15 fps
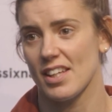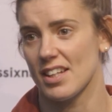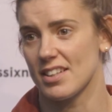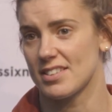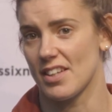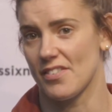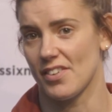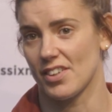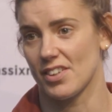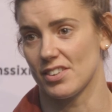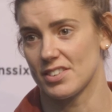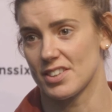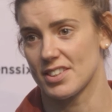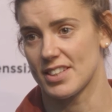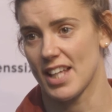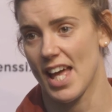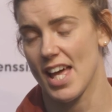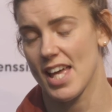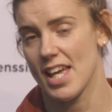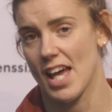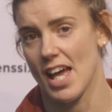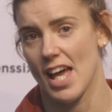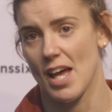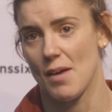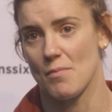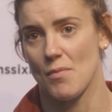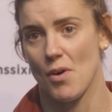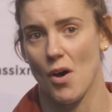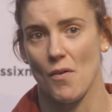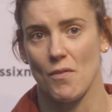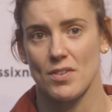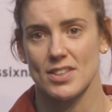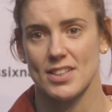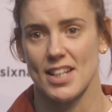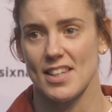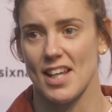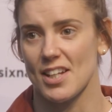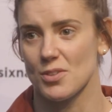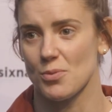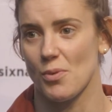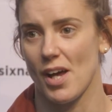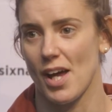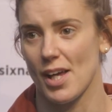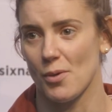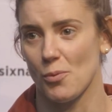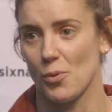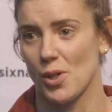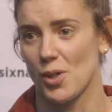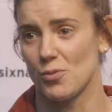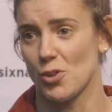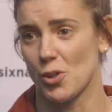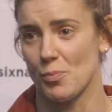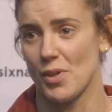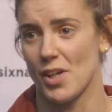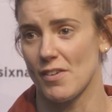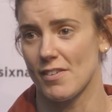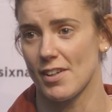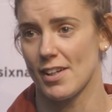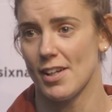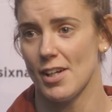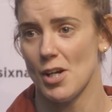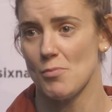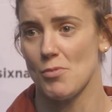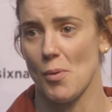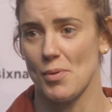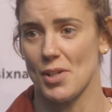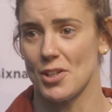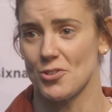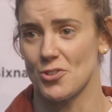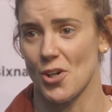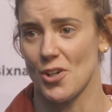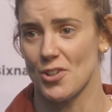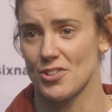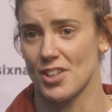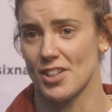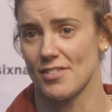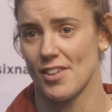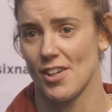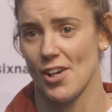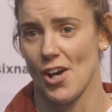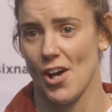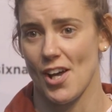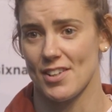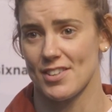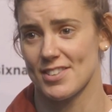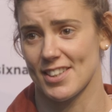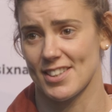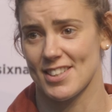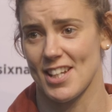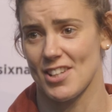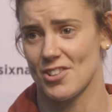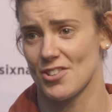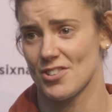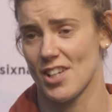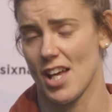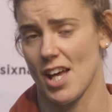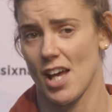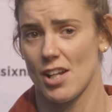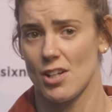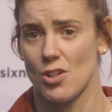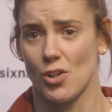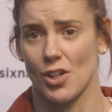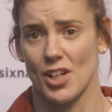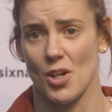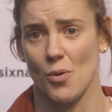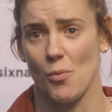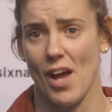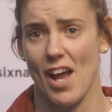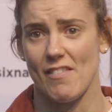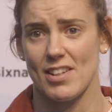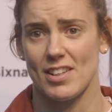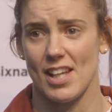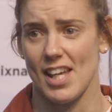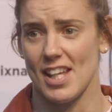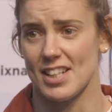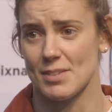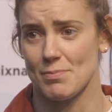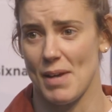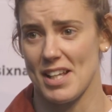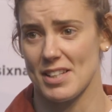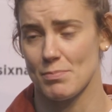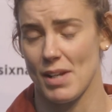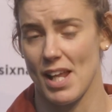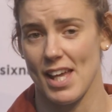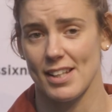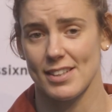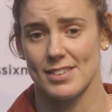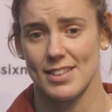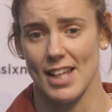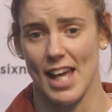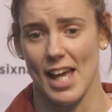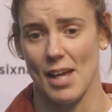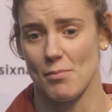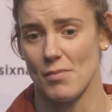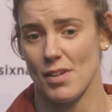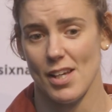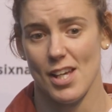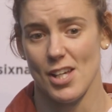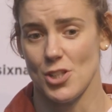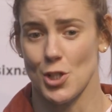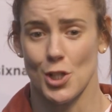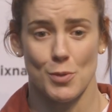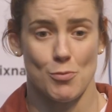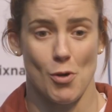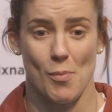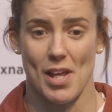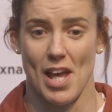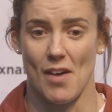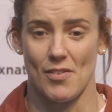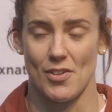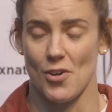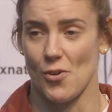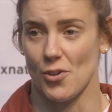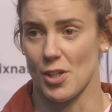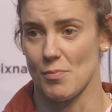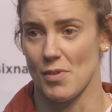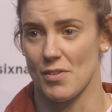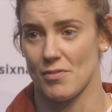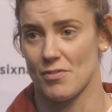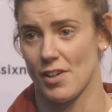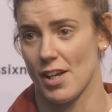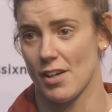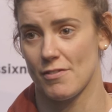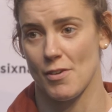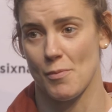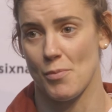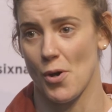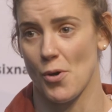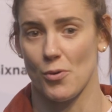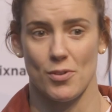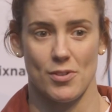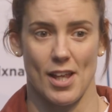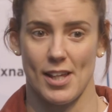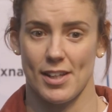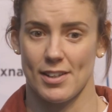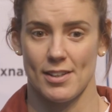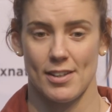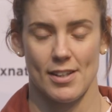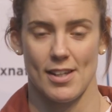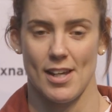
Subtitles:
It's difficult to say. Obviously, that's why World Rugby are probably in charge, and Six Nations are looking at where it's best placed. You could probably have an argument for both. Like,